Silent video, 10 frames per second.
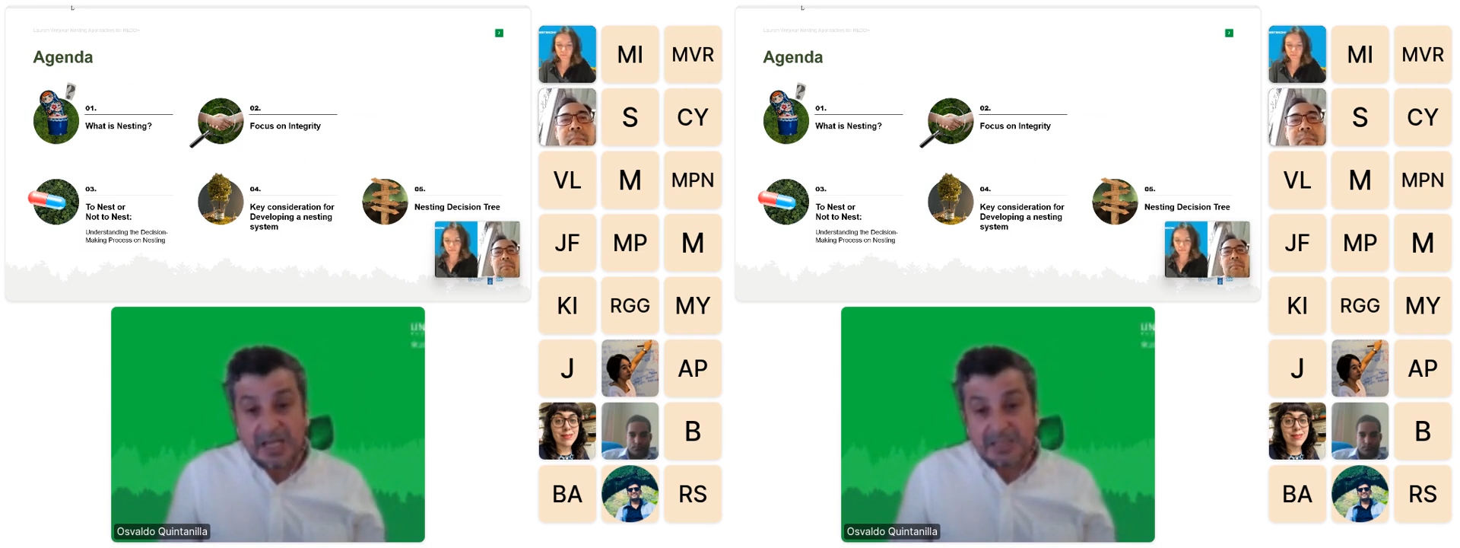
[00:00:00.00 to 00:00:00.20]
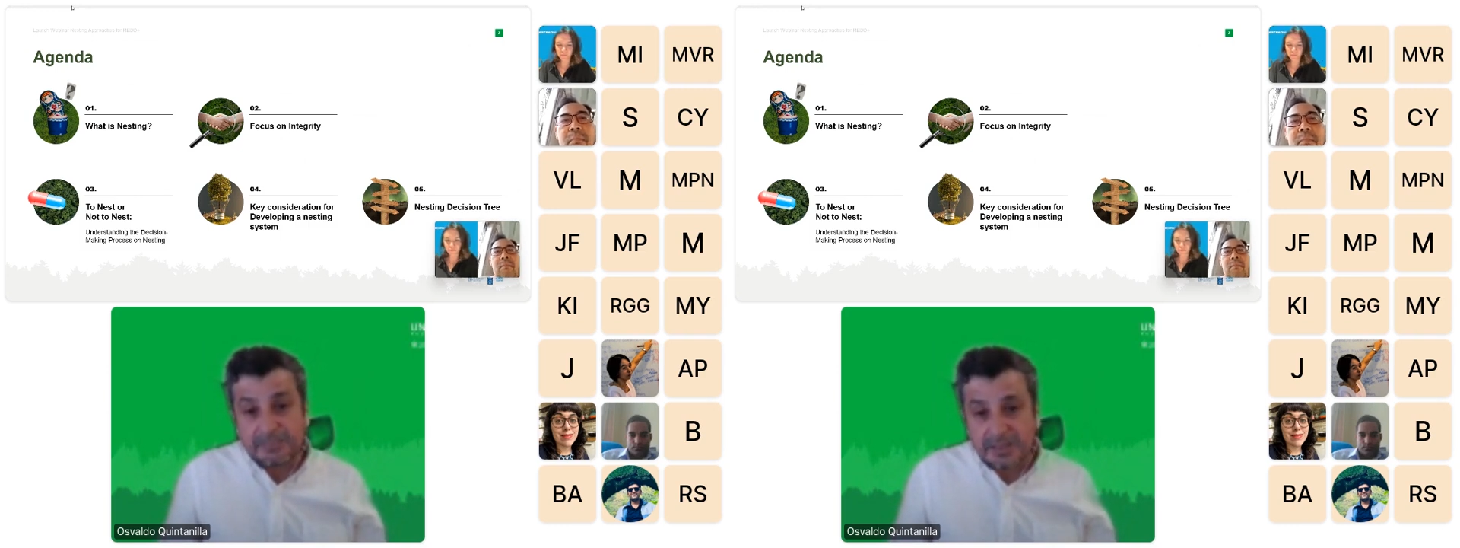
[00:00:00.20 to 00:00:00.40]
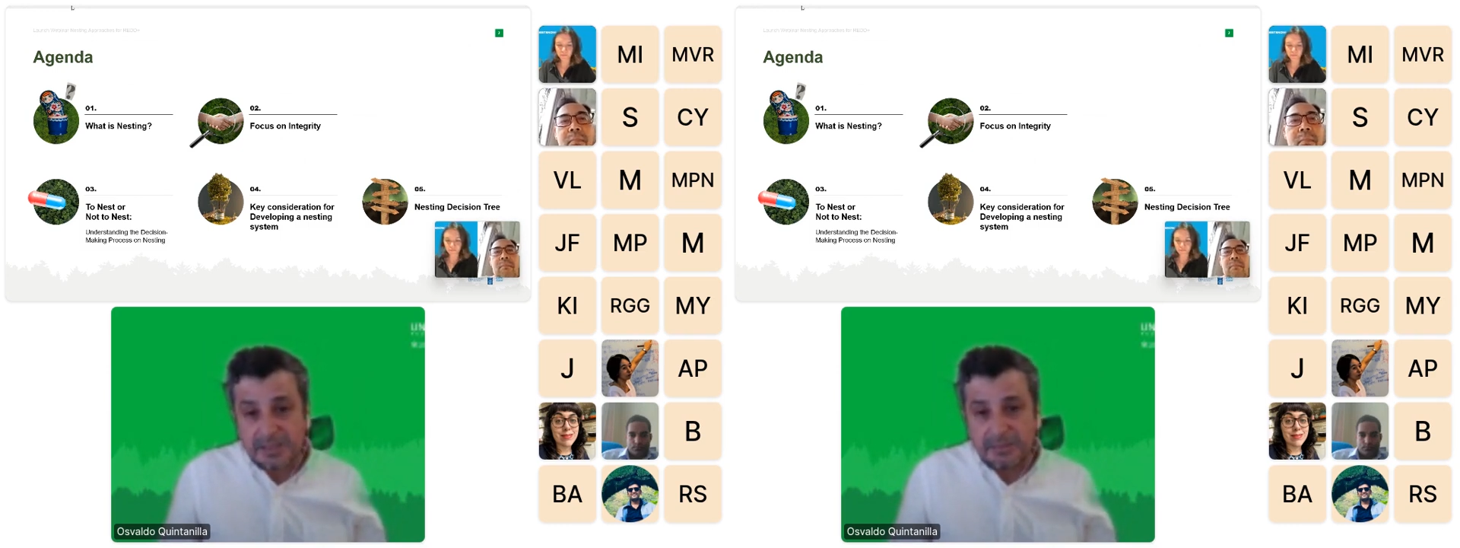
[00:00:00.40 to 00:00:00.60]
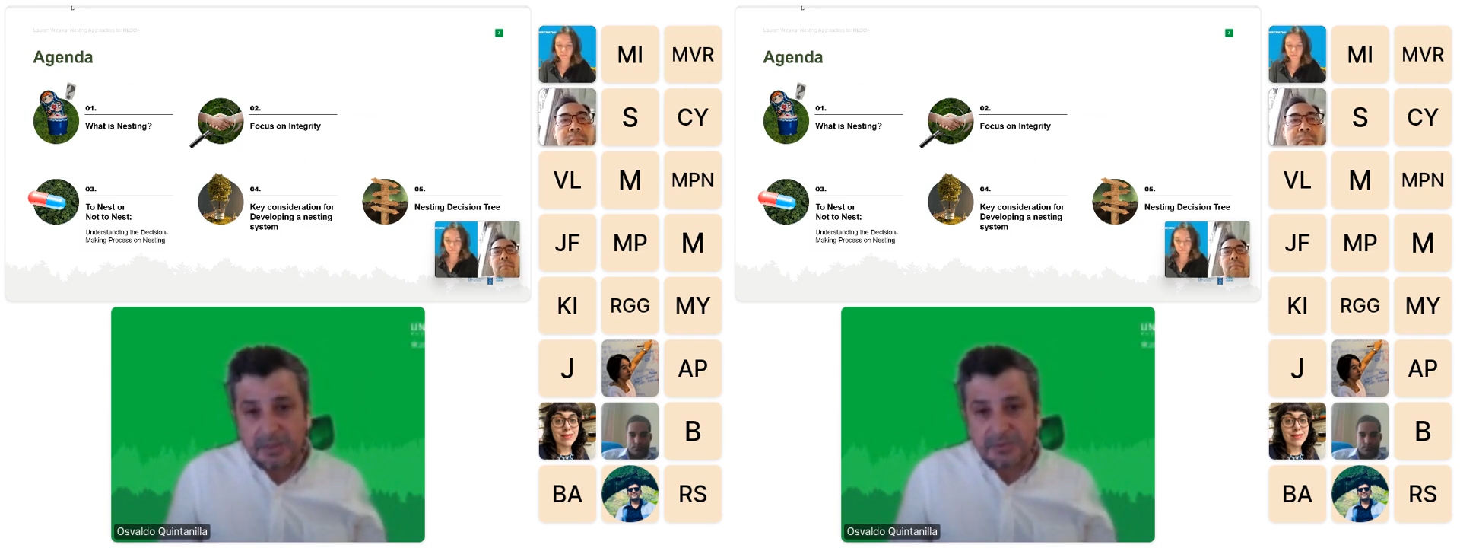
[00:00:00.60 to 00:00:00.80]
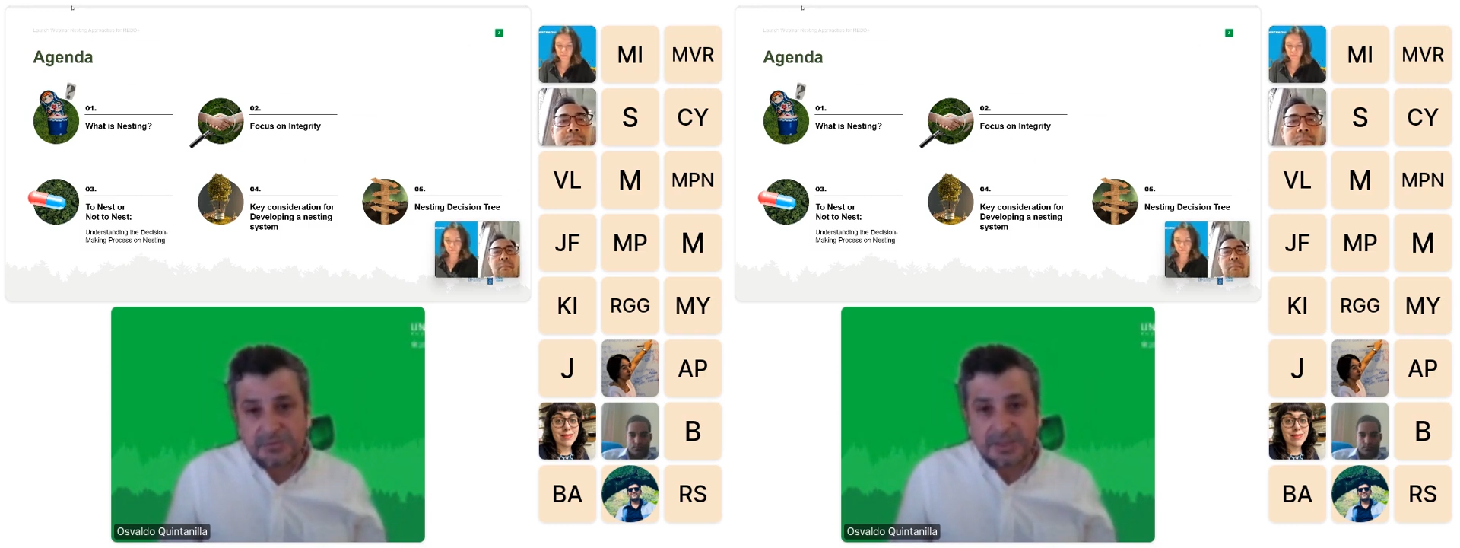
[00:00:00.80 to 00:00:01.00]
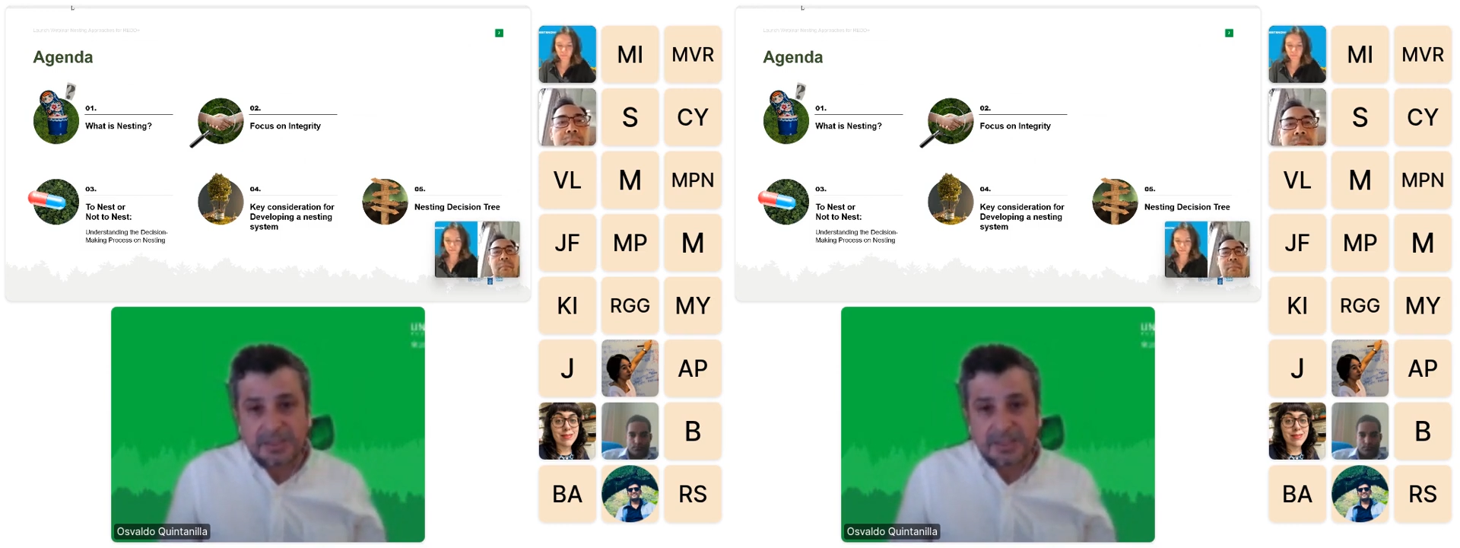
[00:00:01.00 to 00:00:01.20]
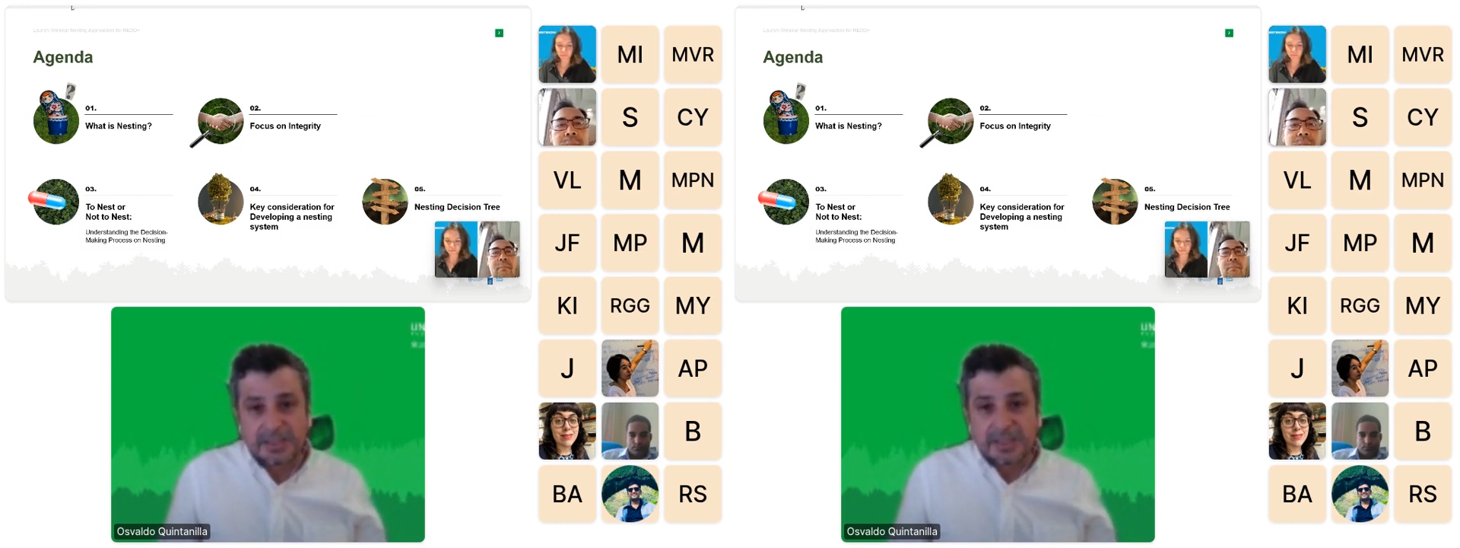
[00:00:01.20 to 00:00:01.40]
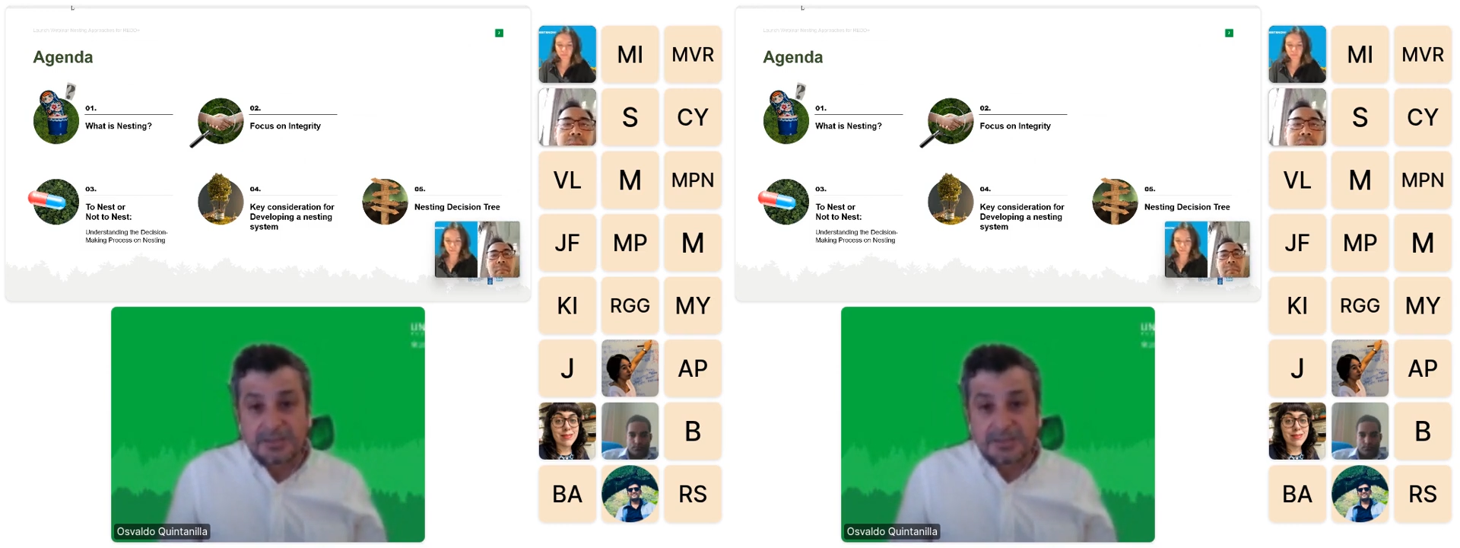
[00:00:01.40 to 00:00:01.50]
aspects about the